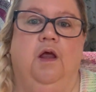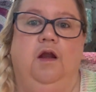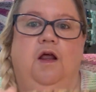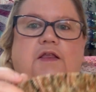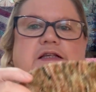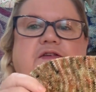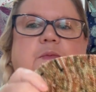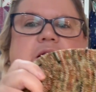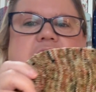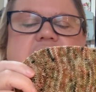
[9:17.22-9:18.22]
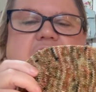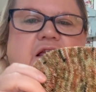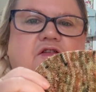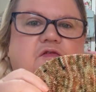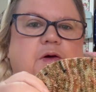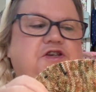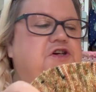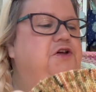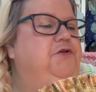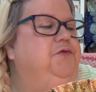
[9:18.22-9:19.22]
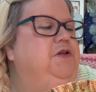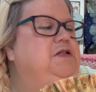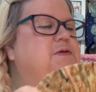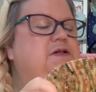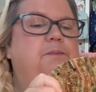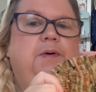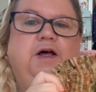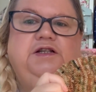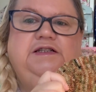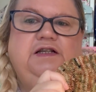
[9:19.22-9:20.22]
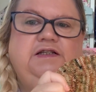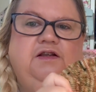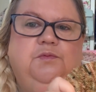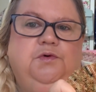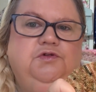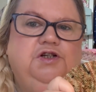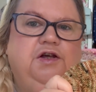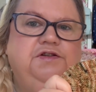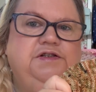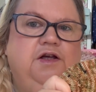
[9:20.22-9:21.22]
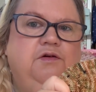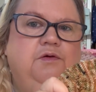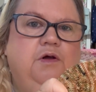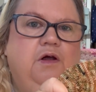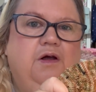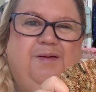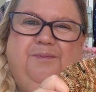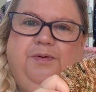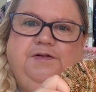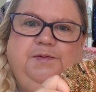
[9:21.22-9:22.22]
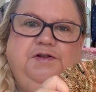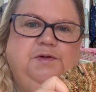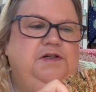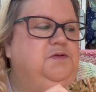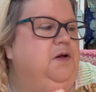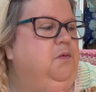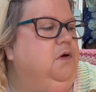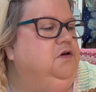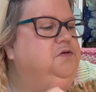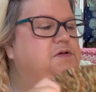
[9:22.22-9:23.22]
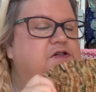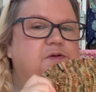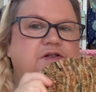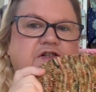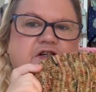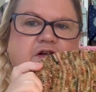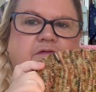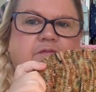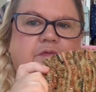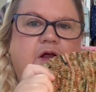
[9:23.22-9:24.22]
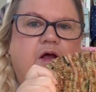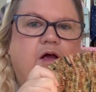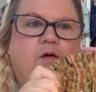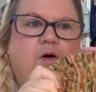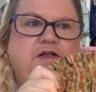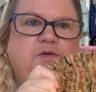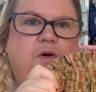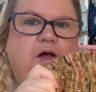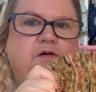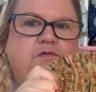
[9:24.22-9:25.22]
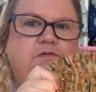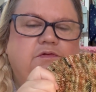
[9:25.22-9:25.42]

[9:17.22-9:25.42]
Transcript: No, these haven't made it into either of my journal. This was a purchase at the Southern Wool Show, so possibly 2021, 2022, quite a while.